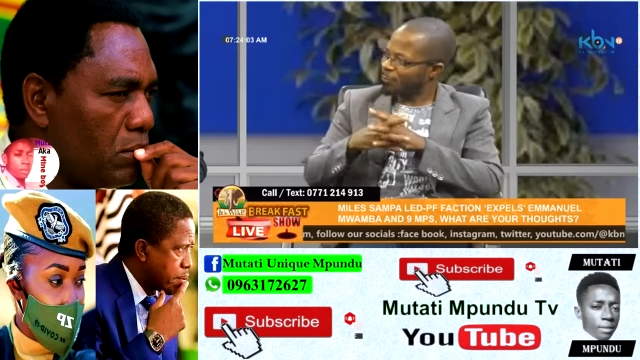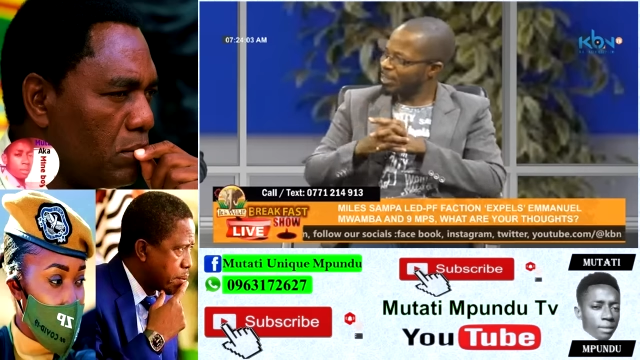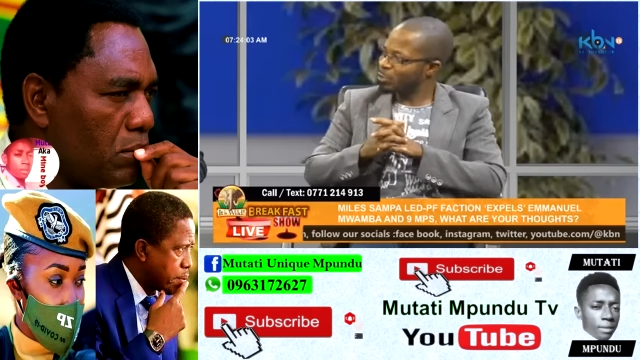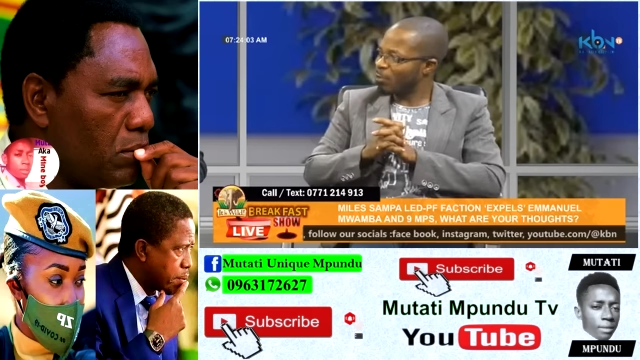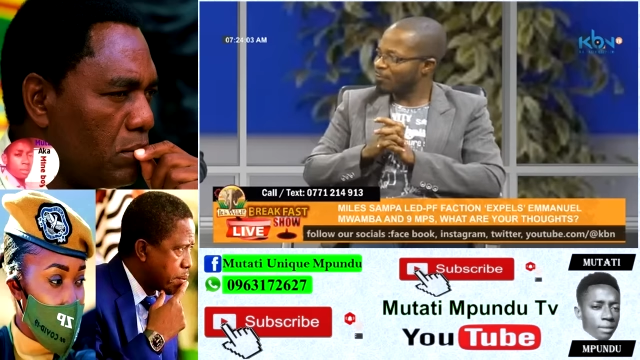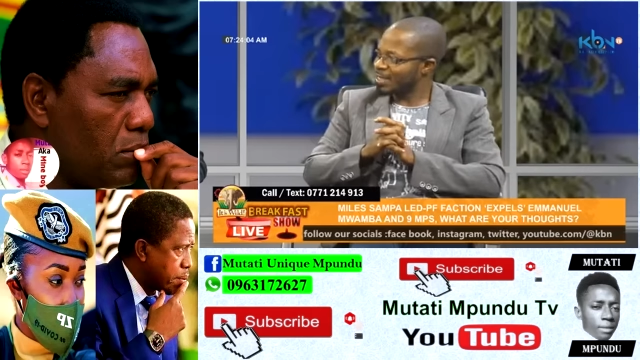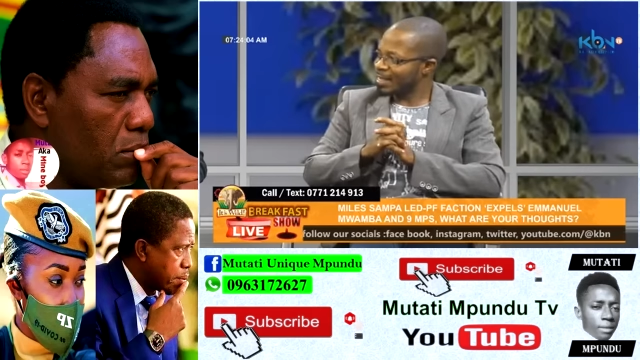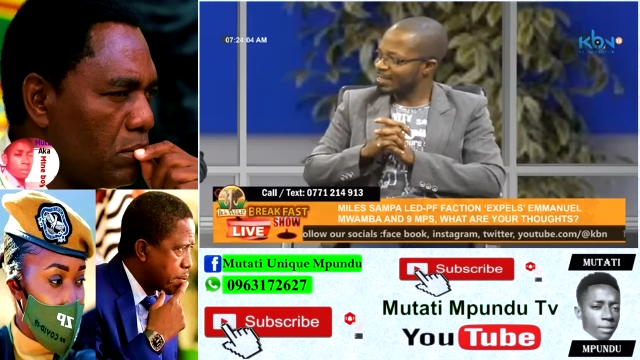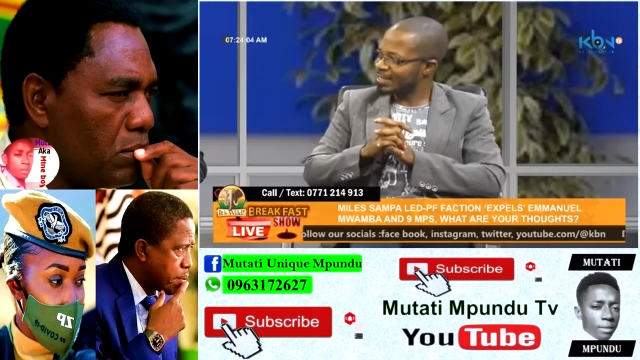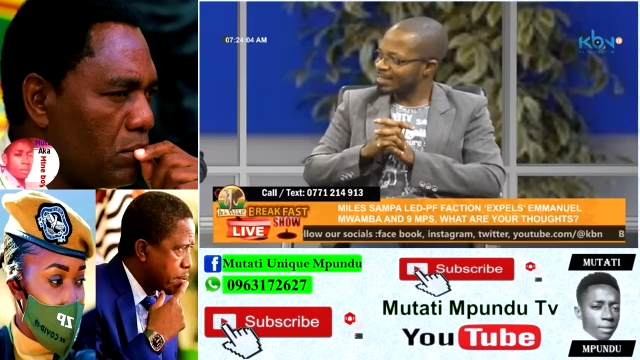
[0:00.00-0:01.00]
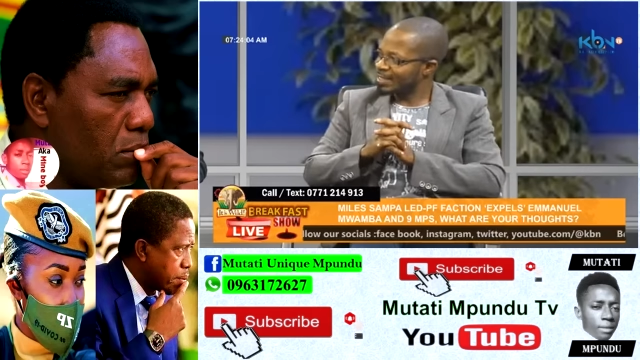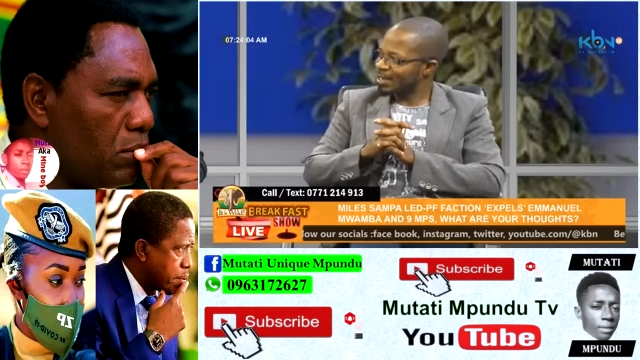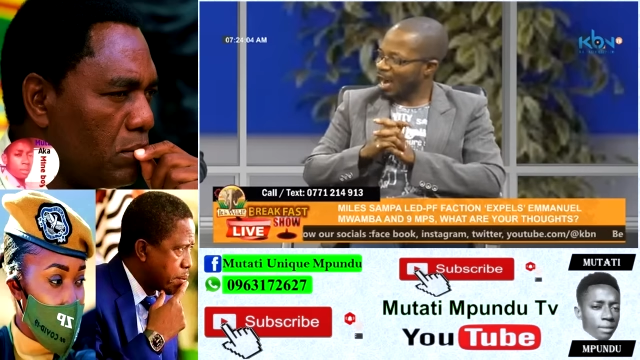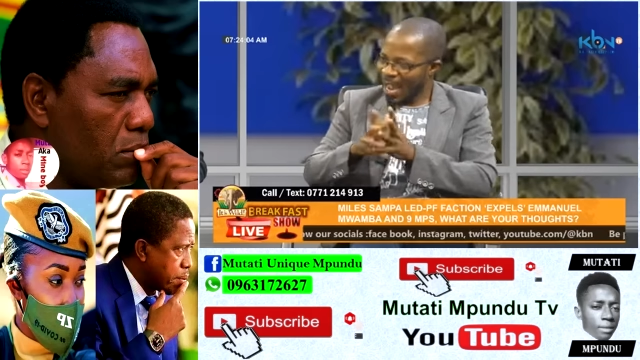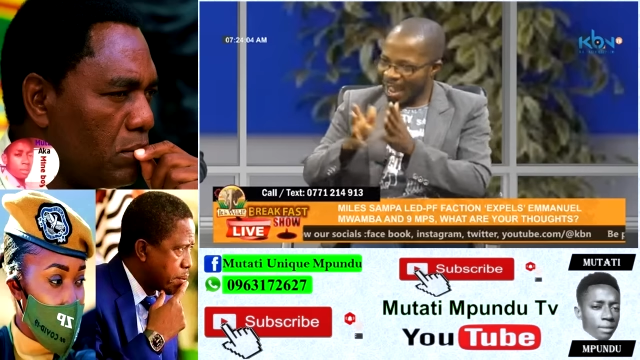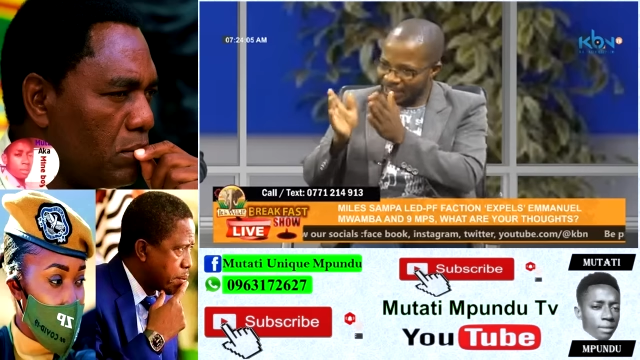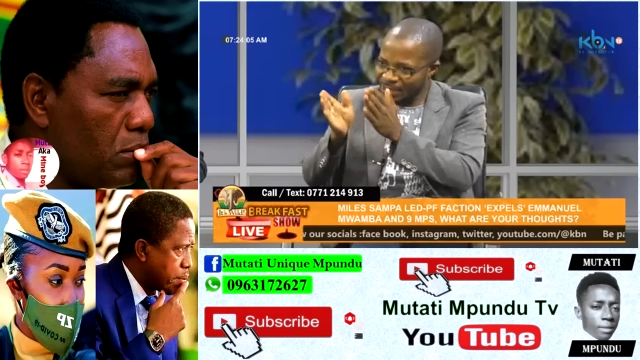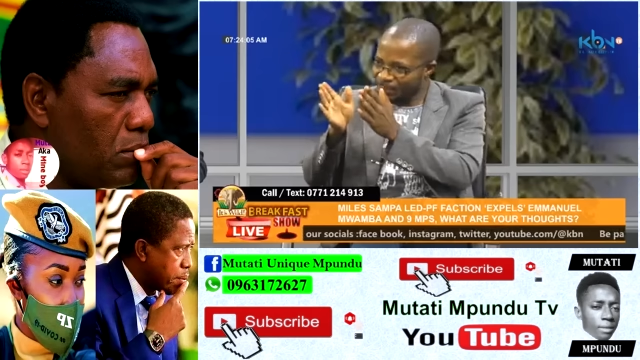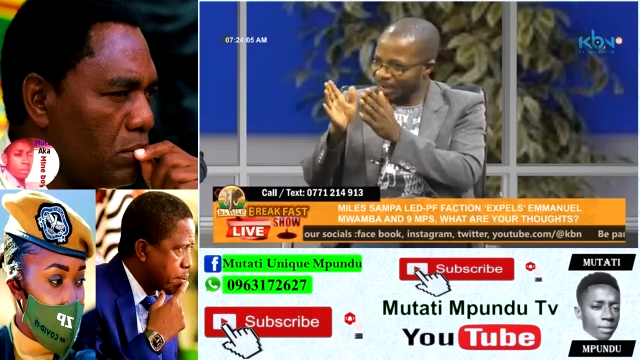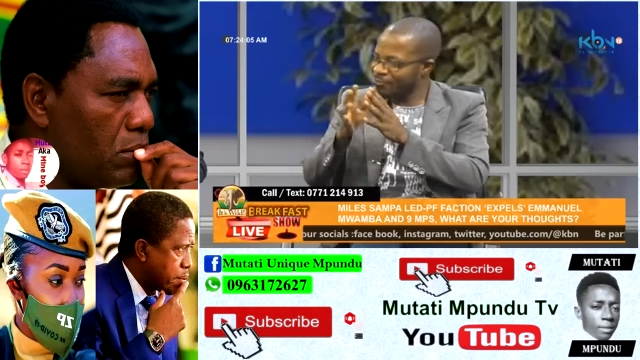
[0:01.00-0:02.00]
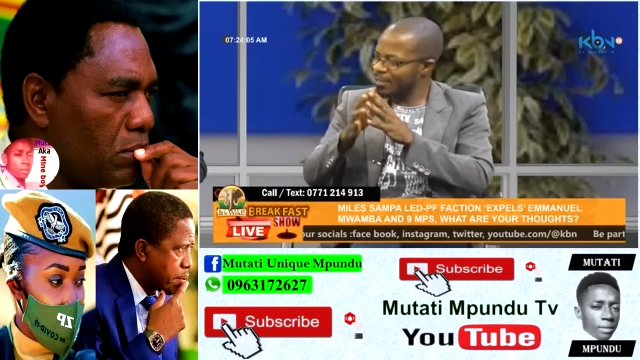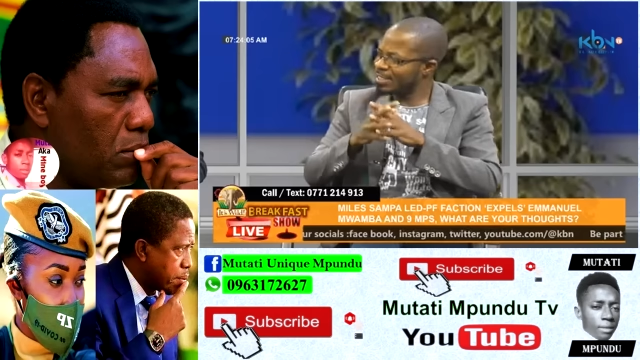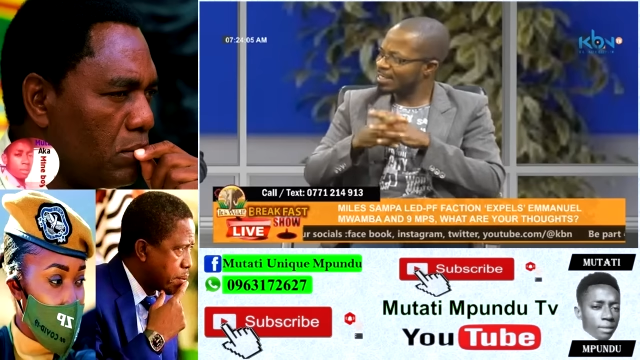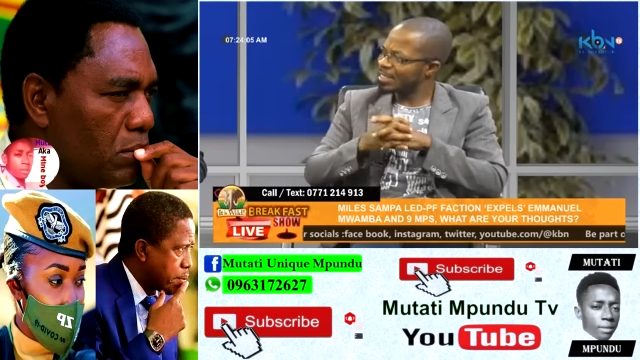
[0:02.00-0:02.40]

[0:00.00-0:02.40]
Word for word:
Speaker 1: police officers at a private,